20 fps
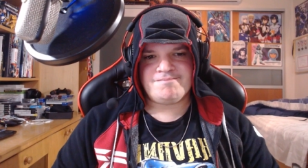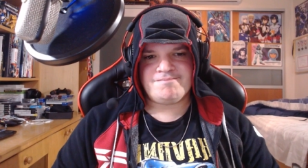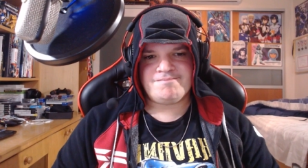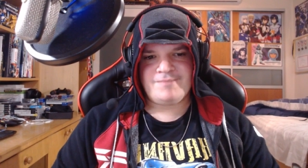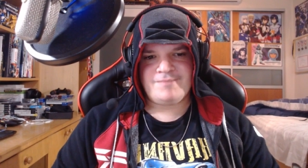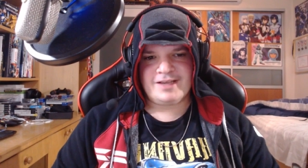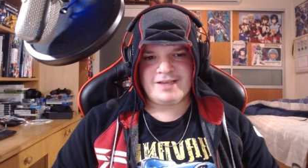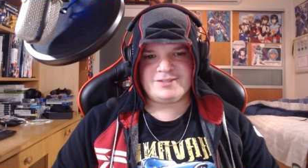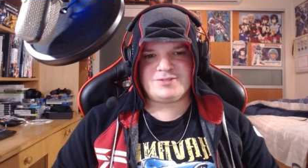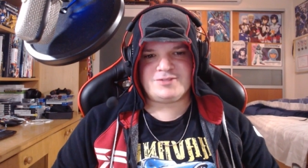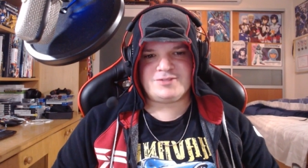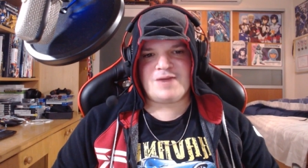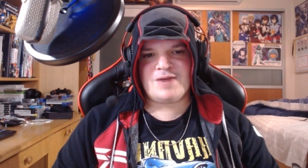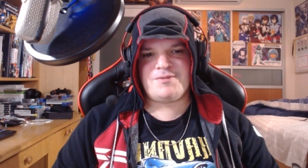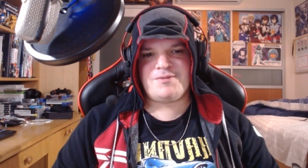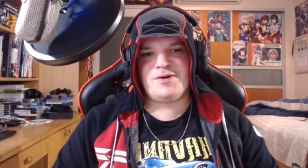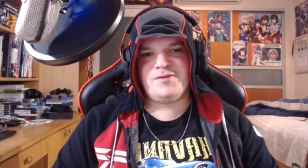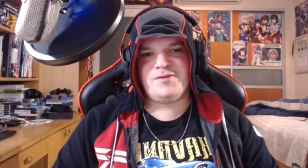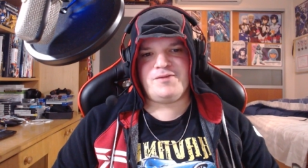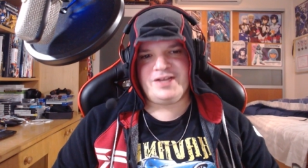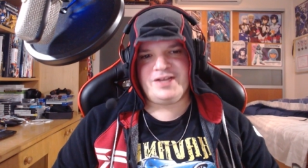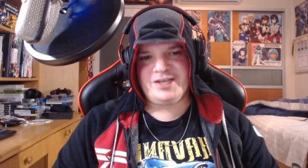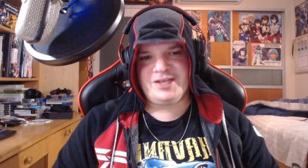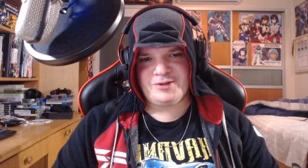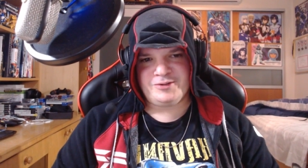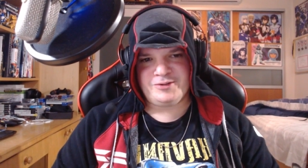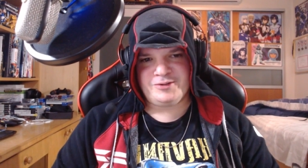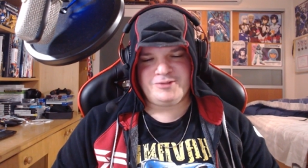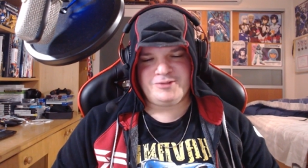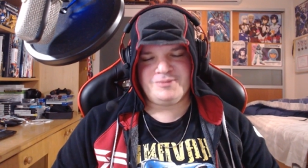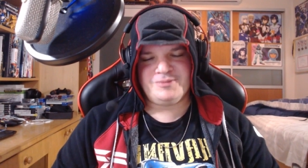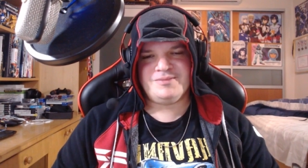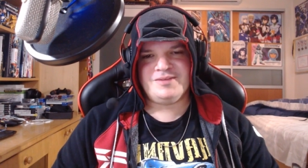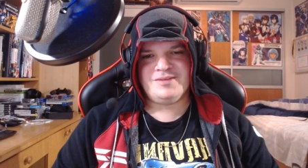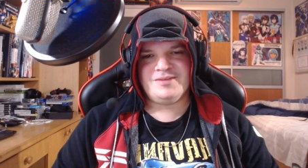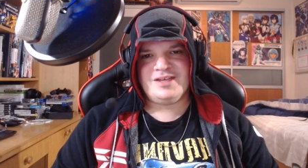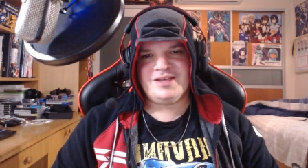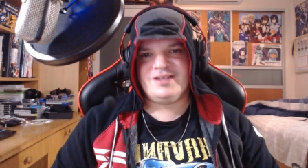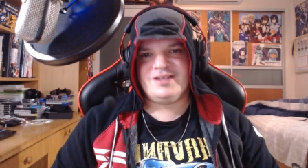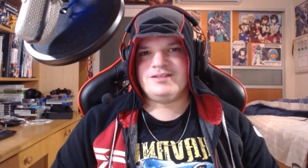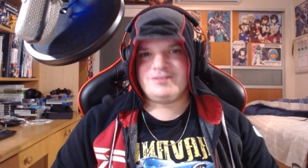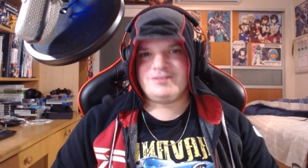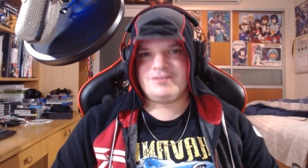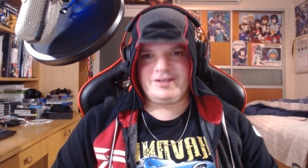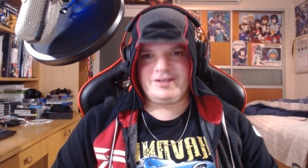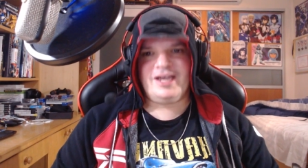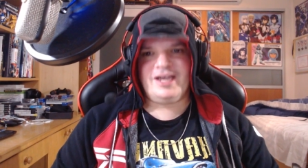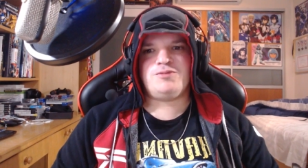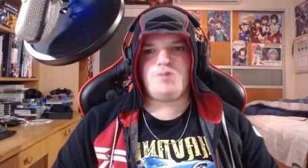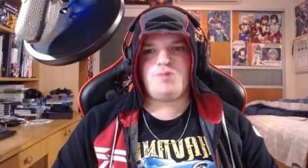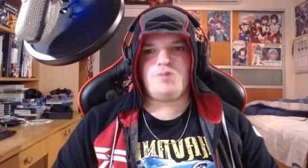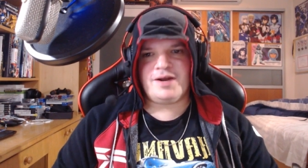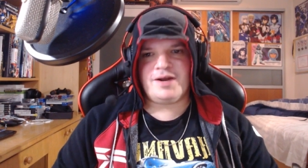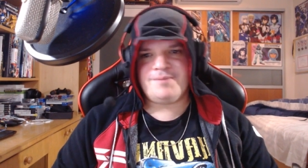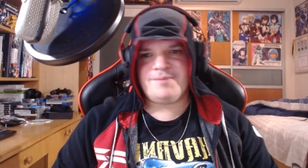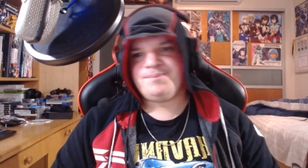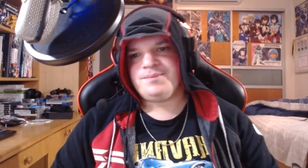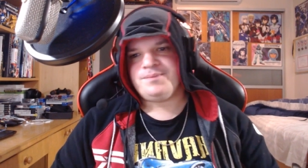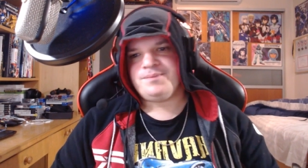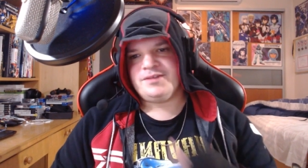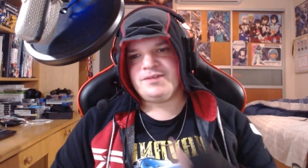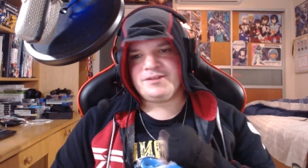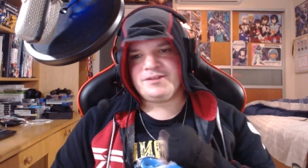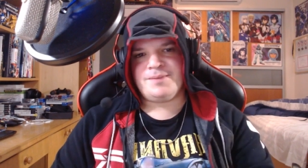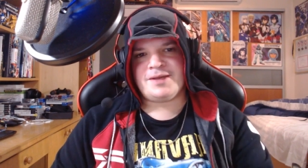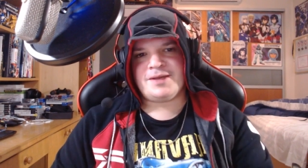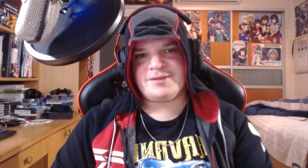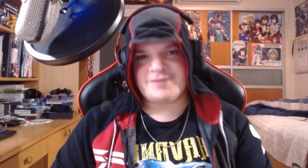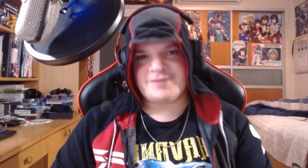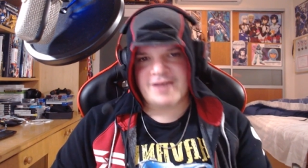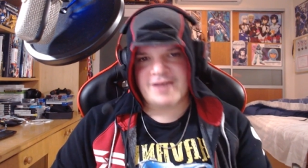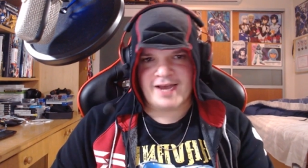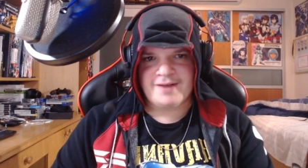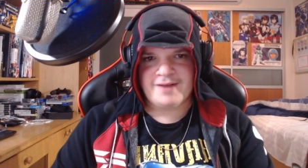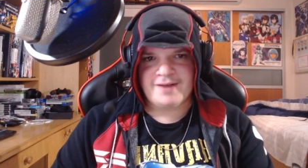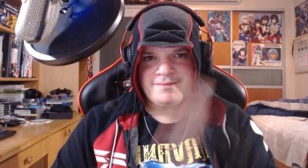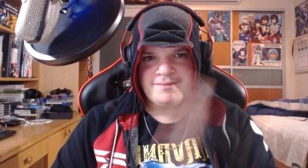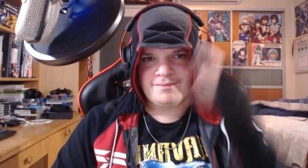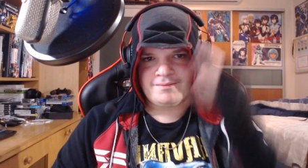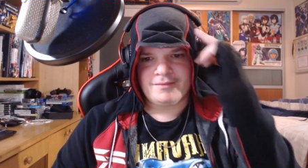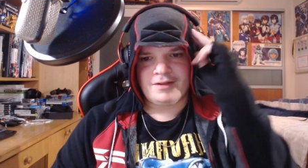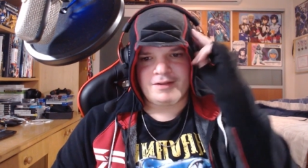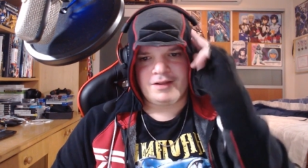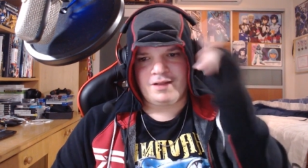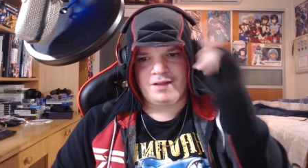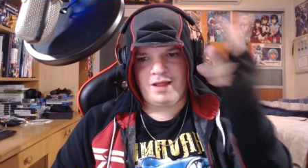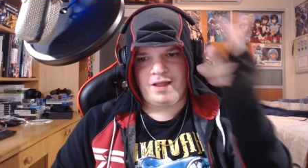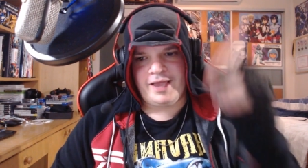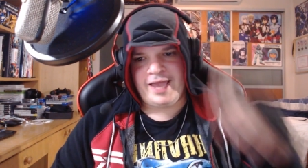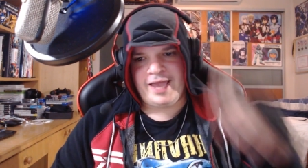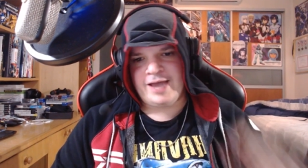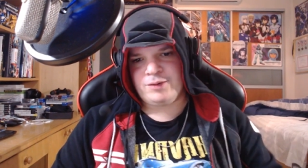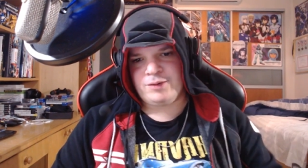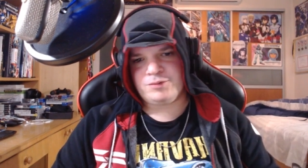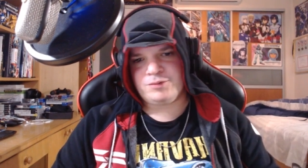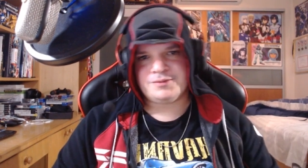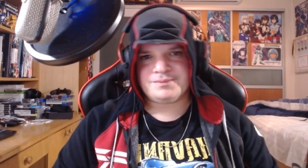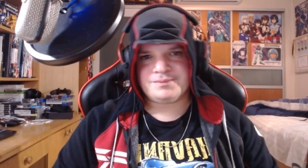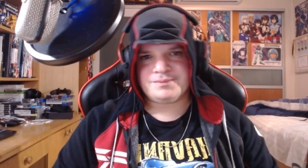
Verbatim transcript: like and subscribe for more videos. Till next one, this is Mecha-san, logging out.